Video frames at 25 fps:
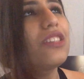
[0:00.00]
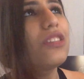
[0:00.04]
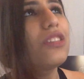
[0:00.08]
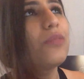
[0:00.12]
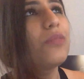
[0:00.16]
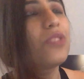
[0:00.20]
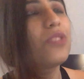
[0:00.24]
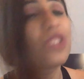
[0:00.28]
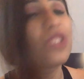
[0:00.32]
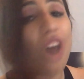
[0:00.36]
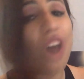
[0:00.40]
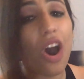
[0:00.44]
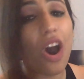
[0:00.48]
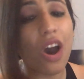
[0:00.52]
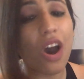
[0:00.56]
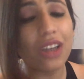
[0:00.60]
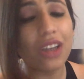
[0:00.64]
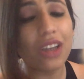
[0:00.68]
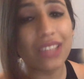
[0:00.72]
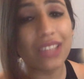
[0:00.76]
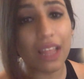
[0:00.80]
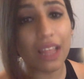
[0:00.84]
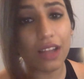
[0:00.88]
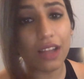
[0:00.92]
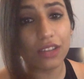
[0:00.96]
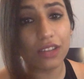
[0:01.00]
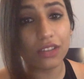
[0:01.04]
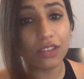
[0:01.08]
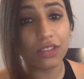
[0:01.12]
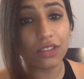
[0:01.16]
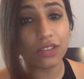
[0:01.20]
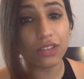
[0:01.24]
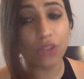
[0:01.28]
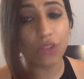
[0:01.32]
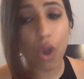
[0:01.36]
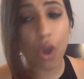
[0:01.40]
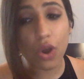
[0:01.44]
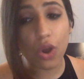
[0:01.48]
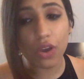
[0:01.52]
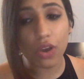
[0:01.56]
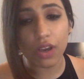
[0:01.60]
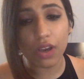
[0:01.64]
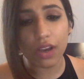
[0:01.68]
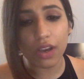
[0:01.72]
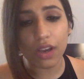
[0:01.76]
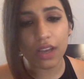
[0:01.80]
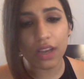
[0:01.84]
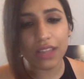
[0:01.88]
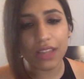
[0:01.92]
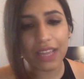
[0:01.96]
some songs that are so
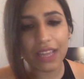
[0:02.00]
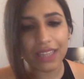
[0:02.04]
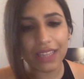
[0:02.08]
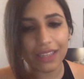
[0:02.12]
good